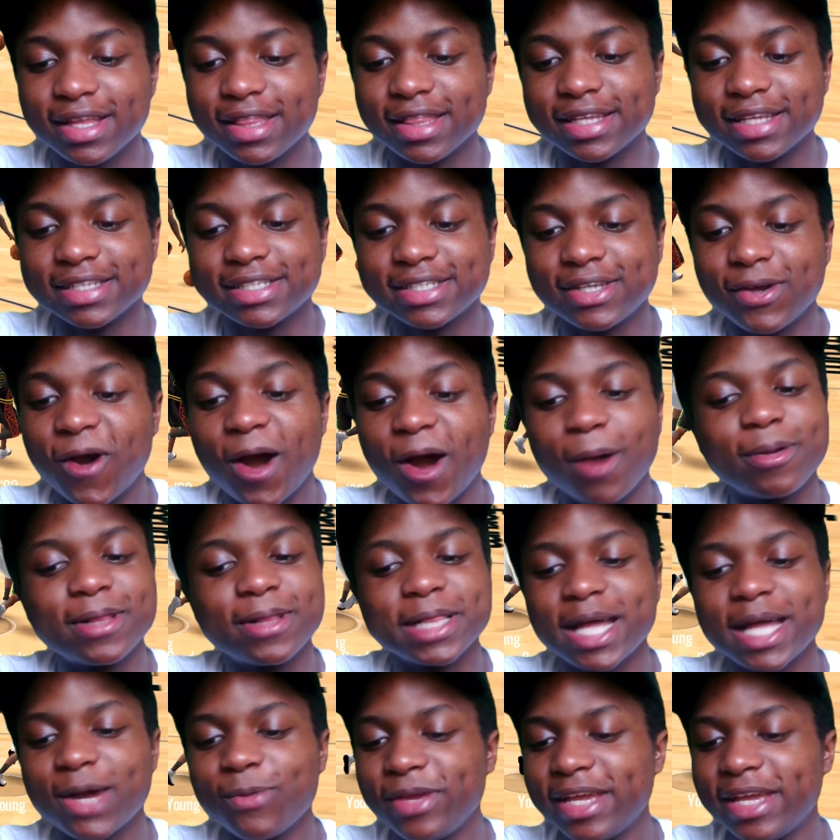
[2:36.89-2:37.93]
Let's go. I'm
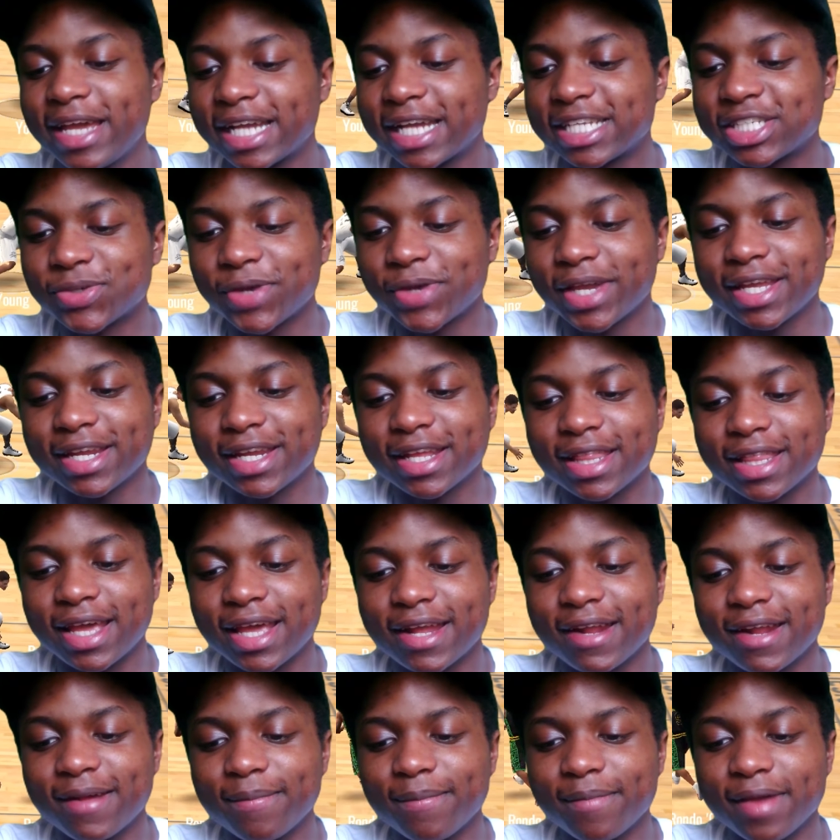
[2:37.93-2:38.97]
glad we got Trae in the
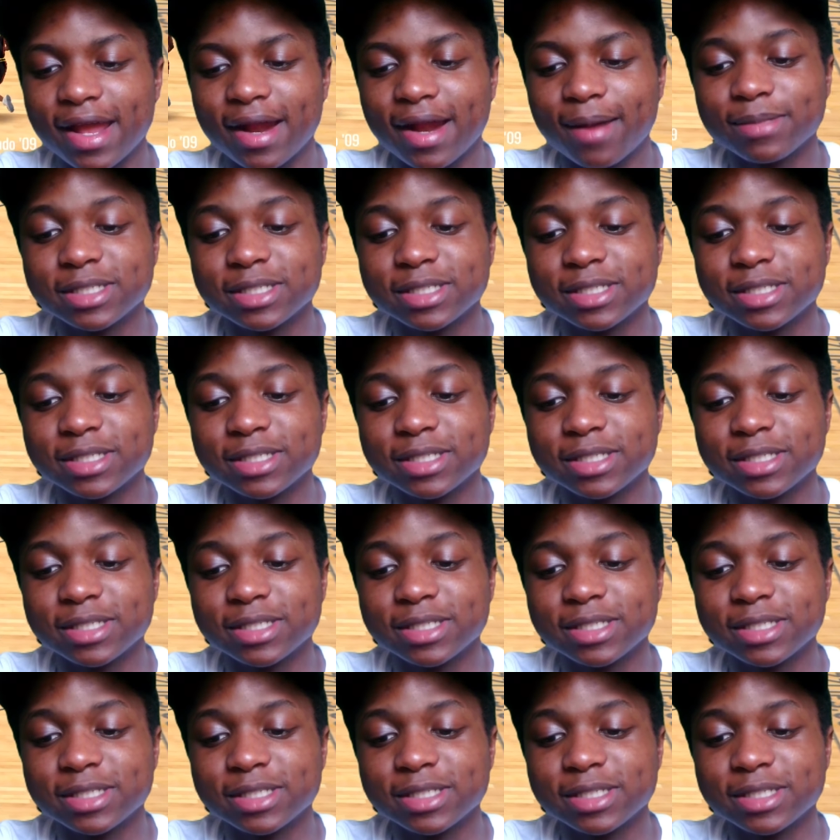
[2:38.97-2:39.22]
lineup, man.